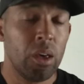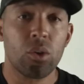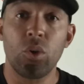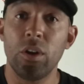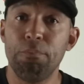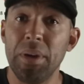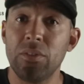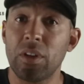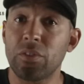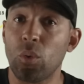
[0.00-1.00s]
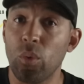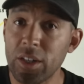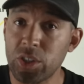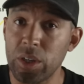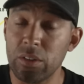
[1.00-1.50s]
Could it be that the
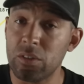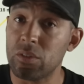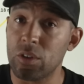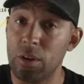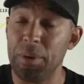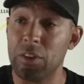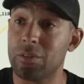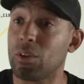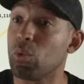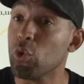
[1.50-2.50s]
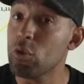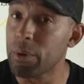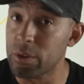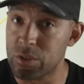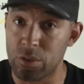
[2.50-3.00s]
Russians, could it be that the
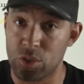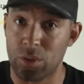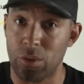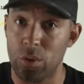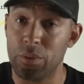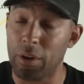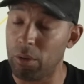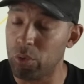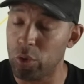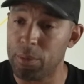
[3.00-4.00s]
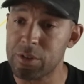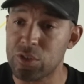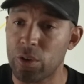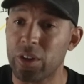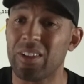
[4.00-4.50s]
rumors are true? There are rumors
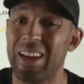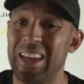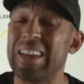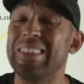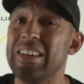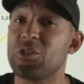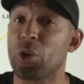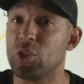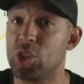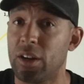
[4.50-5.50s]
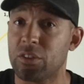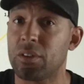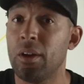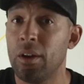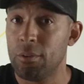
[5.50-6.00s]
circulating, and these are
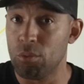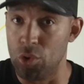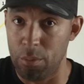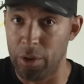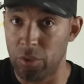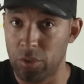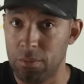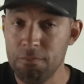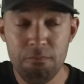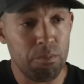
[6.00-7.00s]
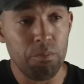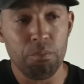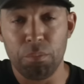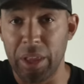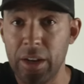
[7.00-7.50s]
just rumors.
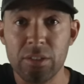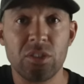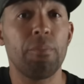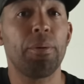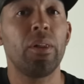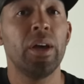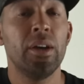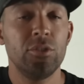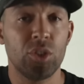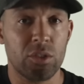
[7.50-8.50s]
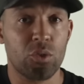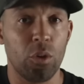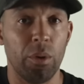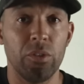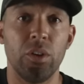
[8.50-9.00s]
Plain and simple, just
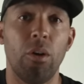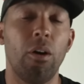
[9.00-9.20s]
rumors. You know